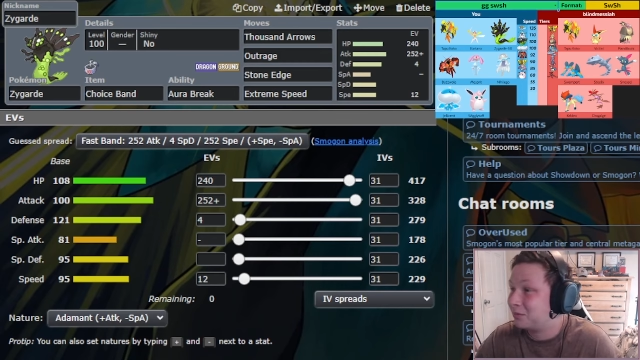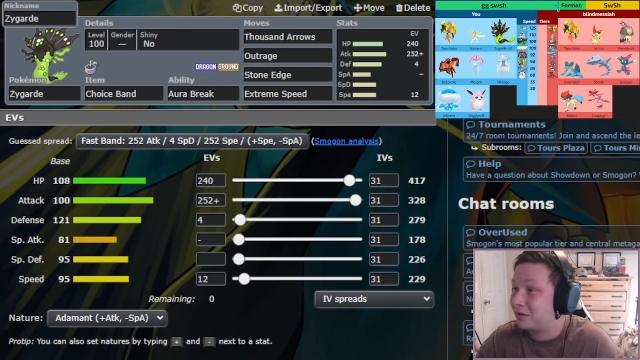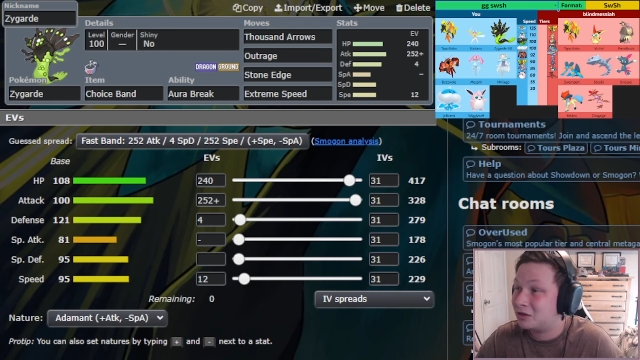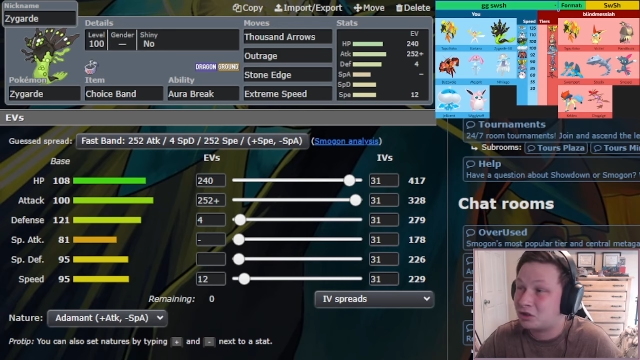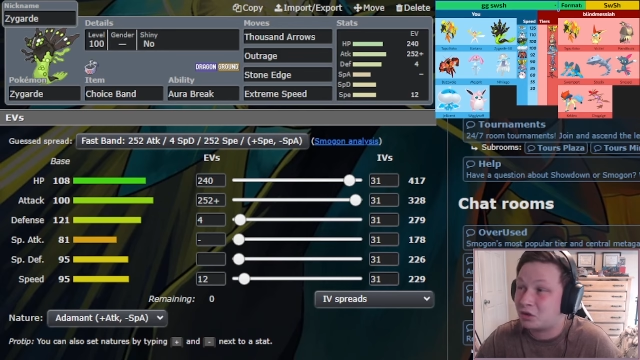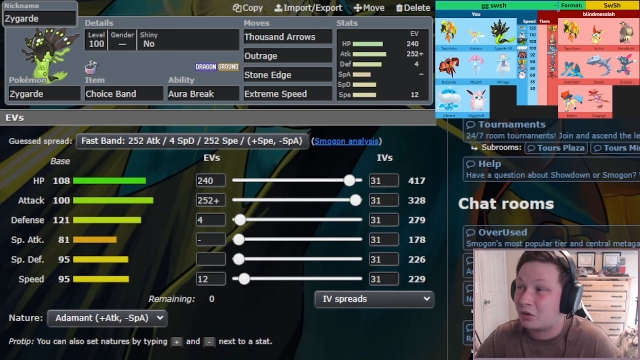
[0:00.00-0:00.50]

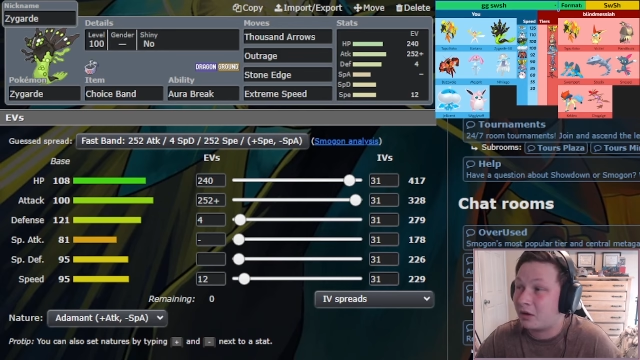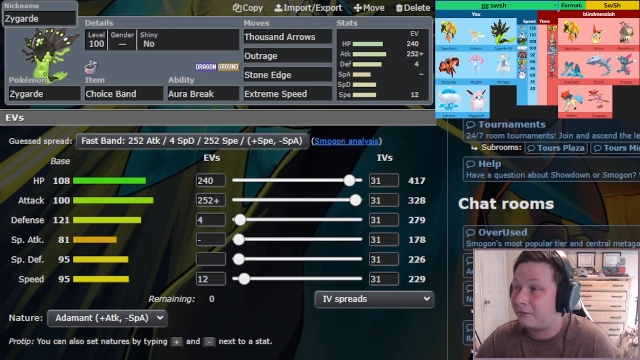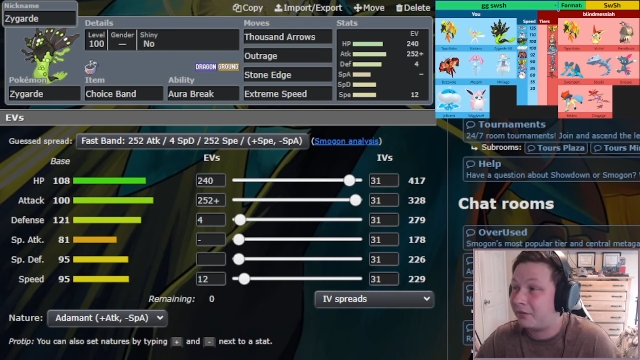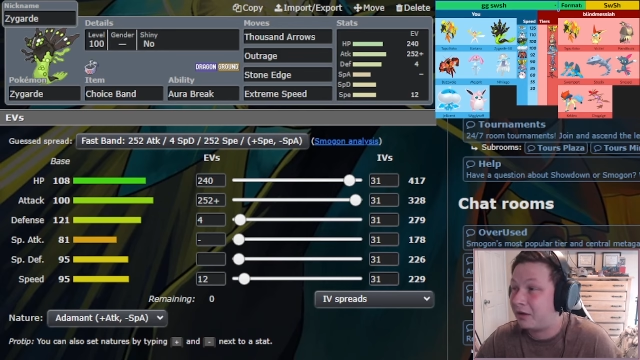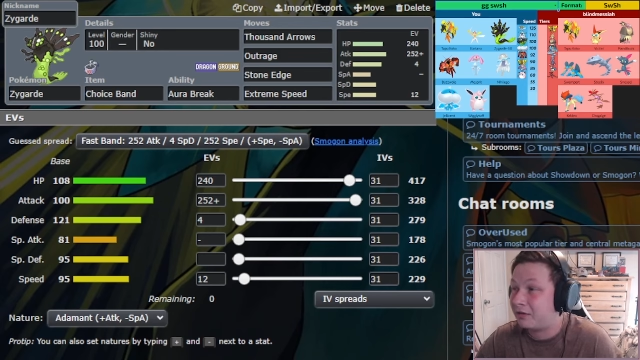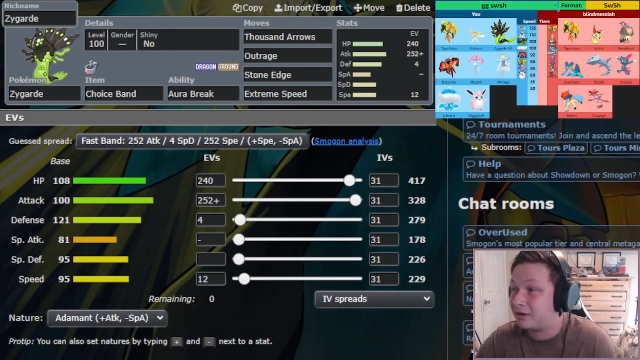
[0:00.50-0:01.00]
Really just throwing
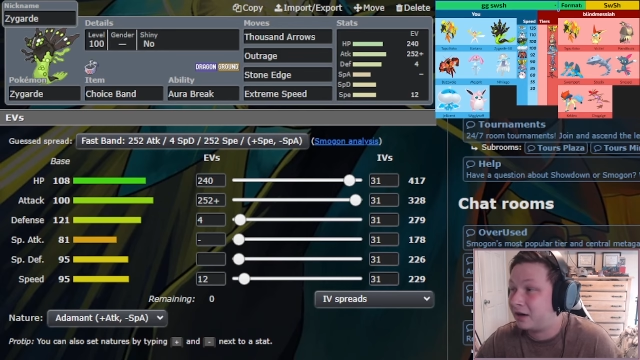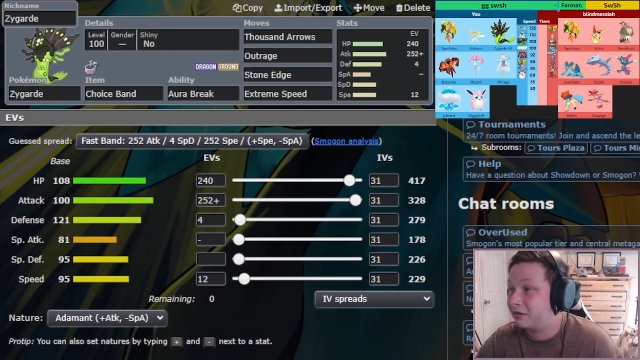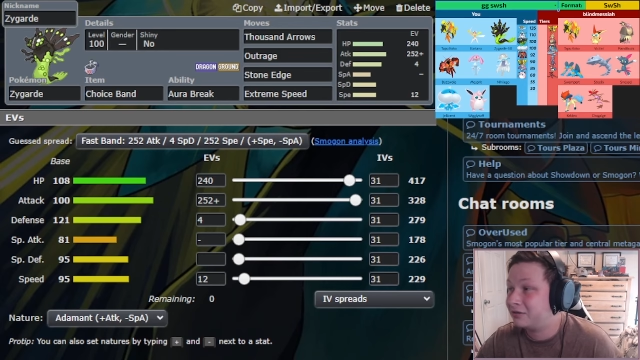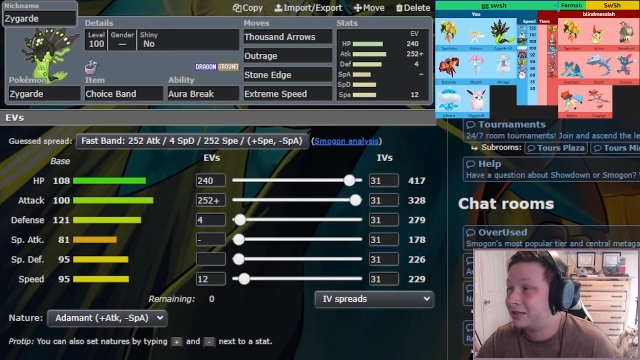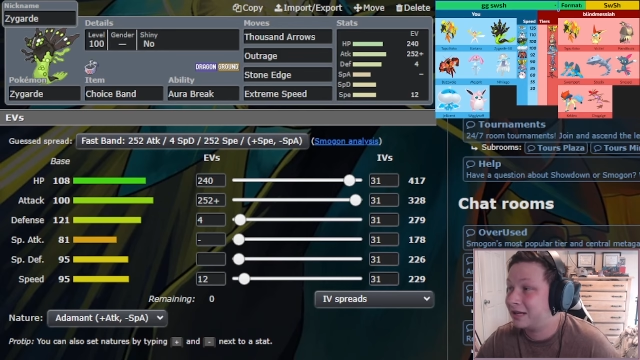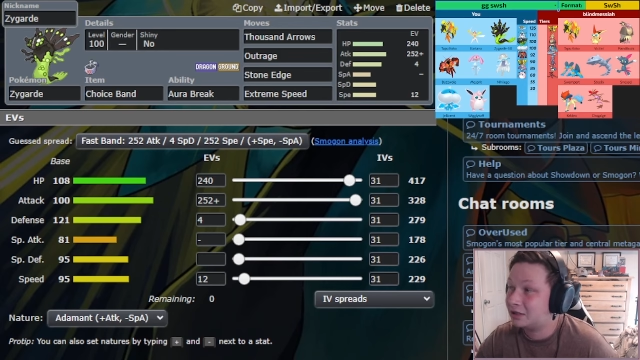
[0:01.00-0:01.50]
off Thousand
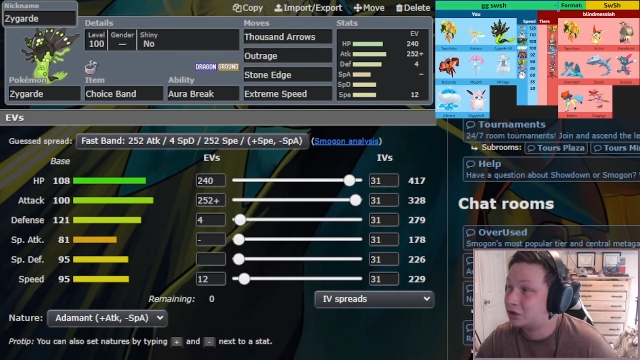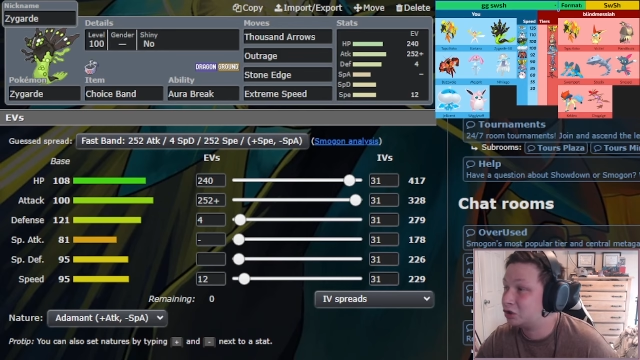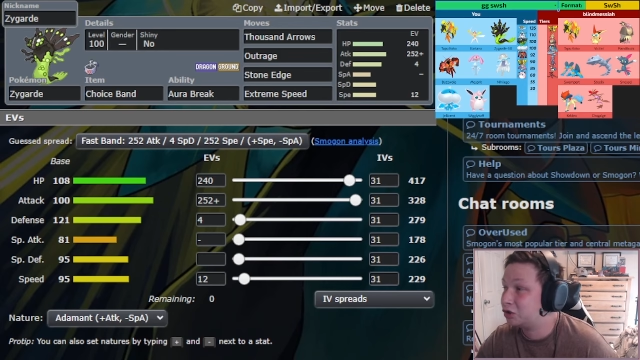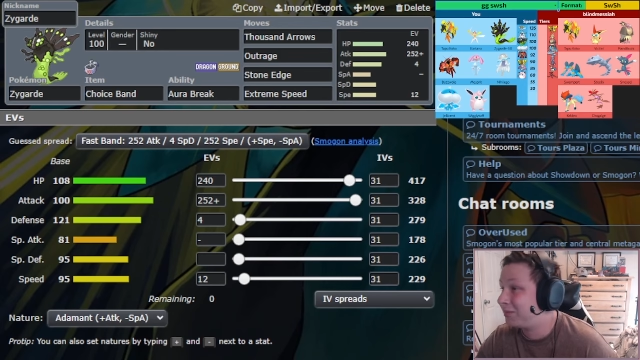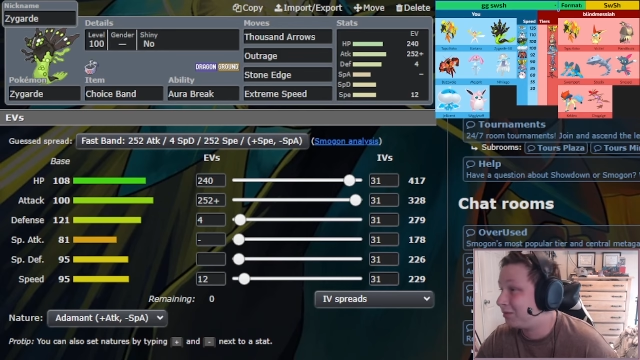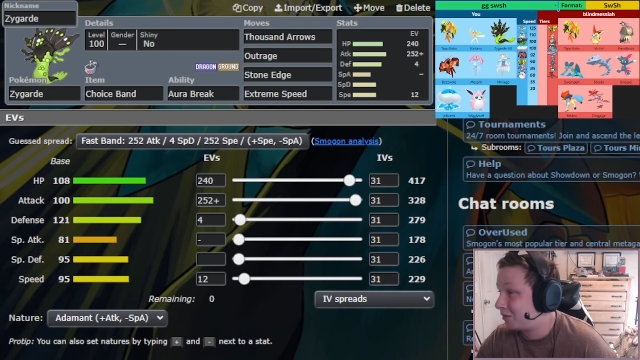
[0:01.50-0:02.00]
Arrows and
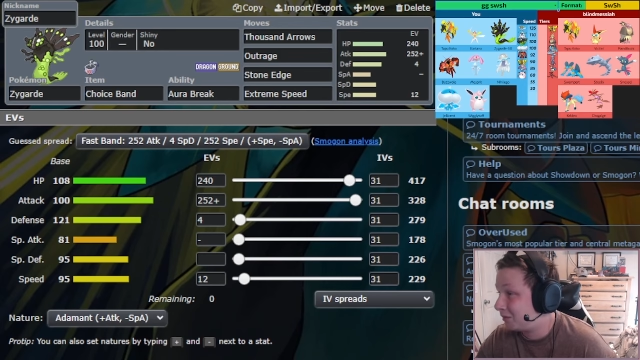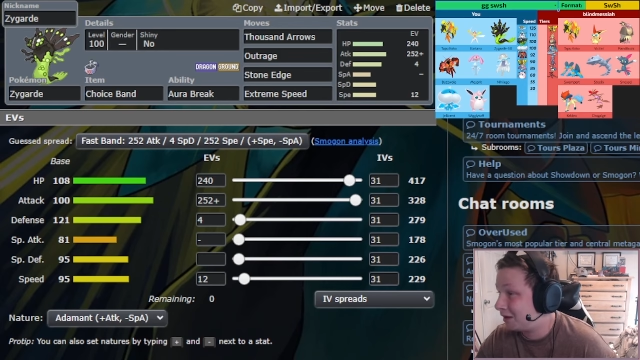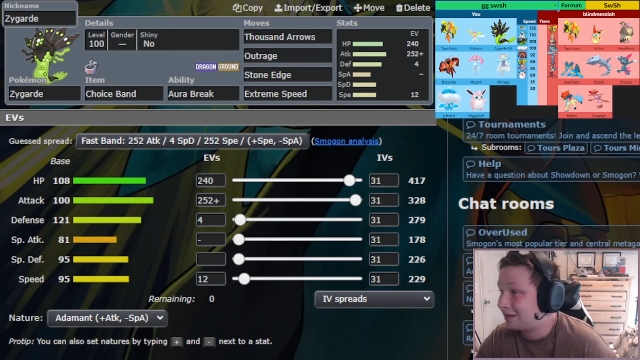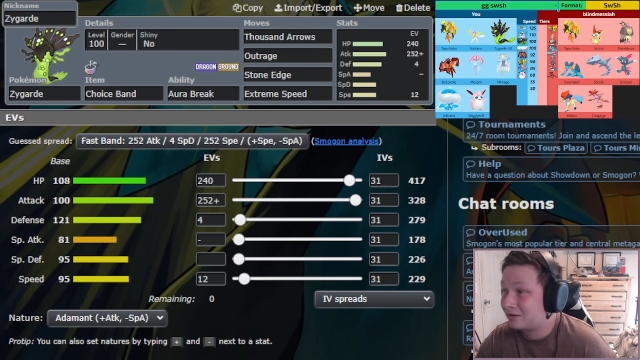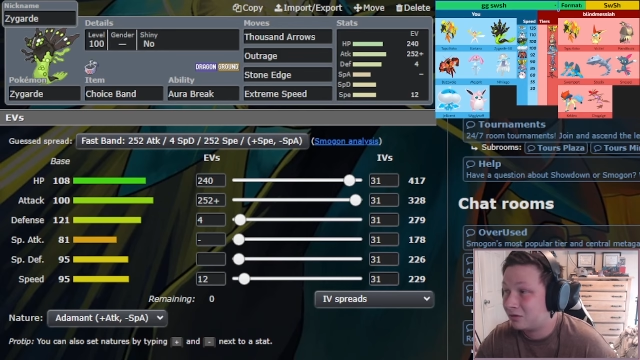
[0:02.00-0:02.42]
Extreme Speeds